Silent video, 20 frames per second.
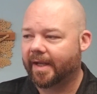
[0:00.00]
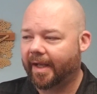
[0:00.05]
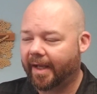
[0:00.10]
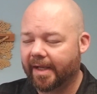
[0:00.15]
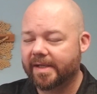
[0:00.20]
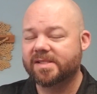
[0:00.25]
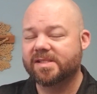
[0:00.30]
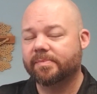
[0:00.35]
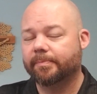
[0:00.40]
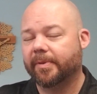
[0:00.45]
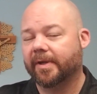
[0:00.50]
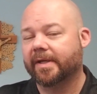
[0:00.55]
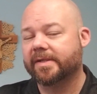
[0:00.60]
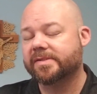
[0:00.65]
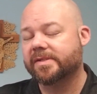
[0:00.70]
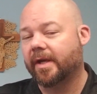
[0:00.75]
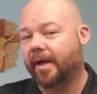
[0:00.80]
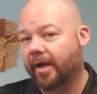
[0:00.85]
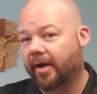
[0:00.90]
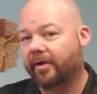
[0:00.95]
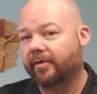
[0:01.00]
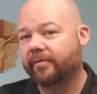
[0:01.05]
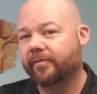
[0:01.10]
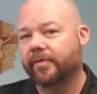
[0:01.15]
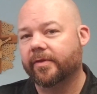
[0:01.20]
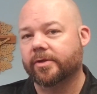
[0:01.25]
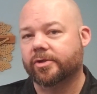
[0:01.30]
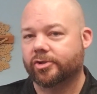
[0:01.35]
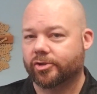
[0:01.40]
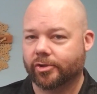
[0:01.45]
aspects of
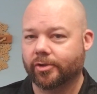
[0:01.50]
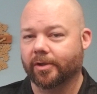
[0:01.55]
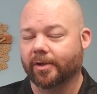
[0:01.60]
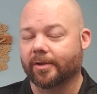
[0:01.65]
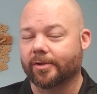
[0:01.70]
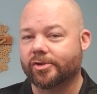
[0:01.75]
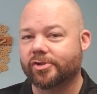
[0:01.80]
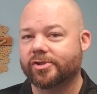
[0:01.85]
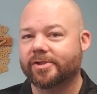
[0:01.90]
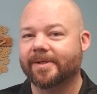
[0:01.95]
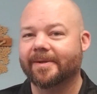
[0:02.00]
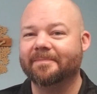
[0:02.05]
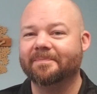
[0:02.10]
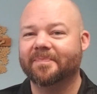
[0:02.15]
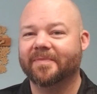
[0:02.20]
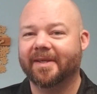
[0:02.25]
the church